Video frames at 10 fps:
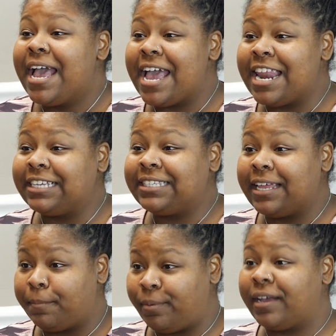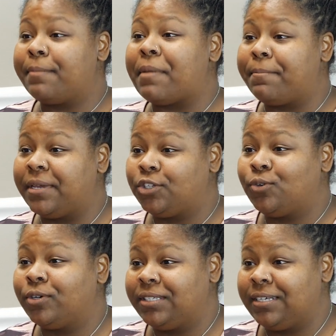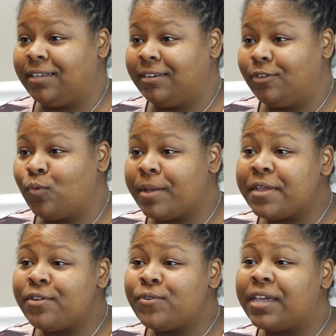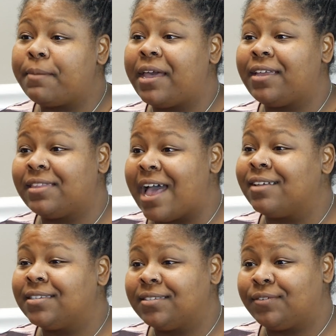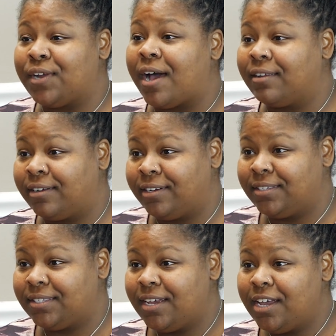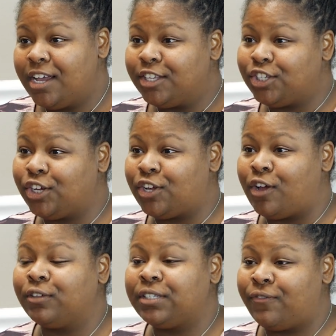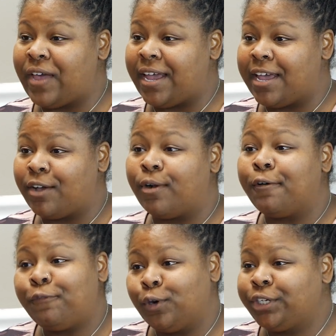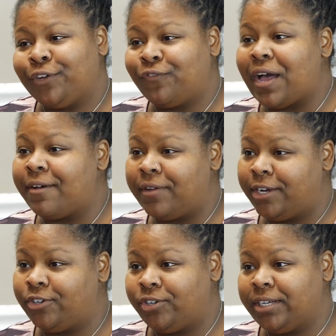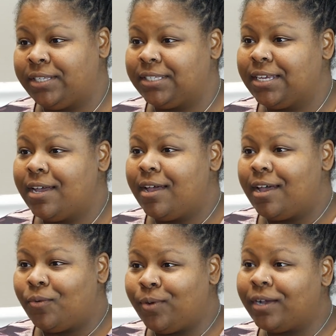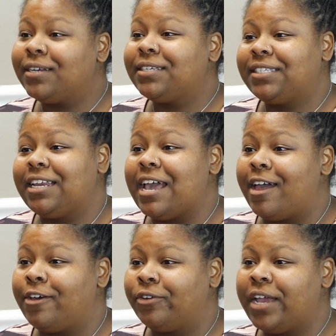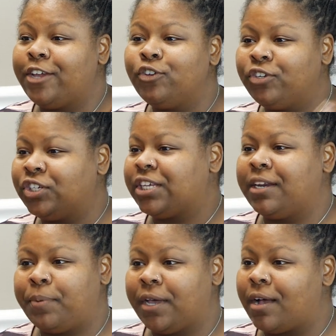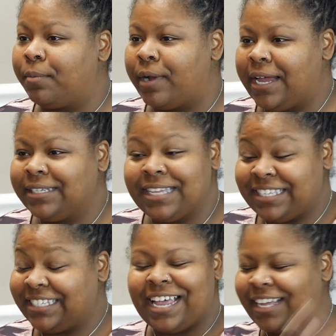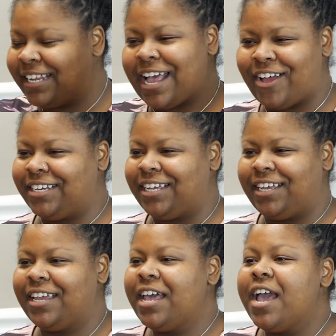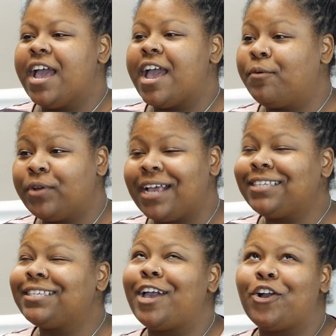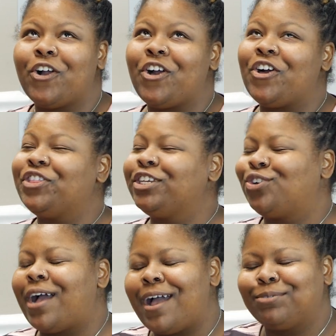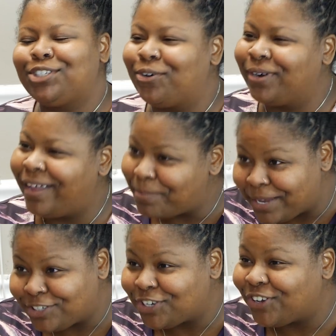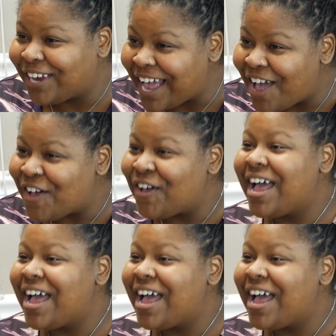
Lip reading: And I said, I'm bringing my mentors in. Women who get paid thousands of dollars to cultivate and grow Fortune 500s. We're going to sit down and you're just going to pick our brains. That's exactly how I did it. And when I say, girl, the tribe showed up and showed out.